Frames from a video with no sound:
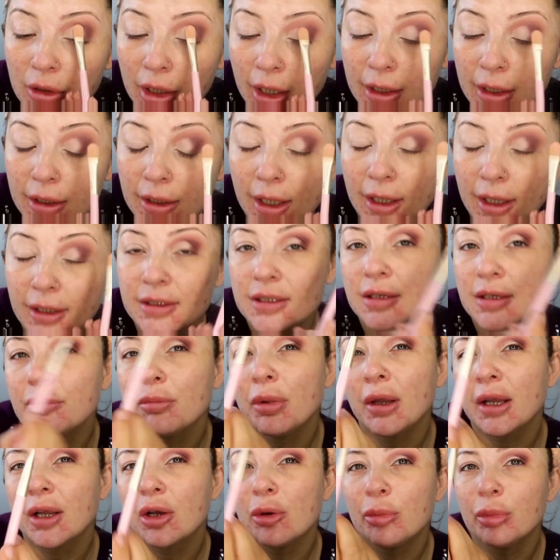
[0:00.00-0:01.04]
And I
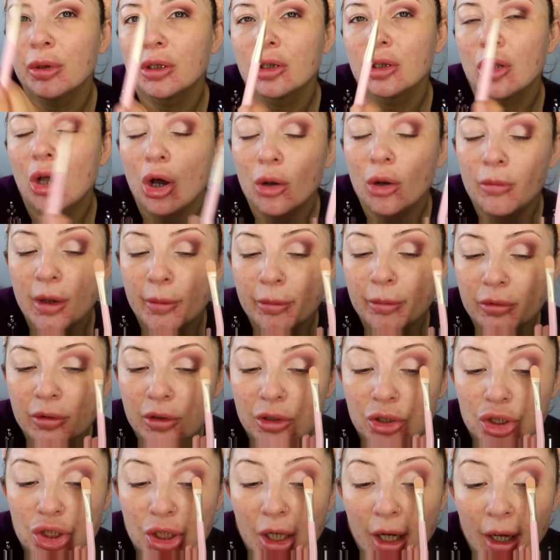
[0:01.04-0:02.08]
didn't pick up a lot on my
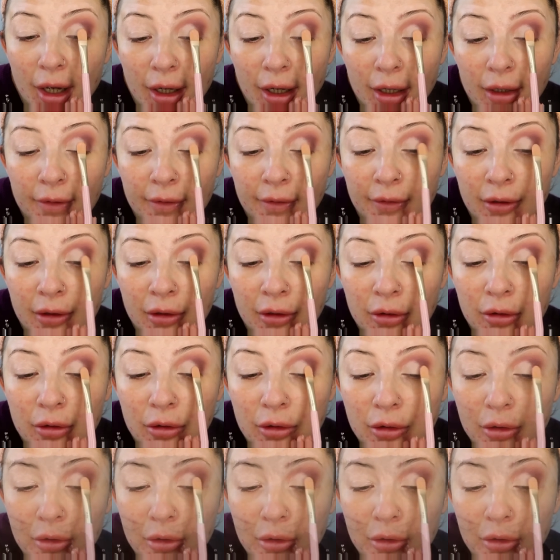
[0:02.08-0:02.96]
brush either.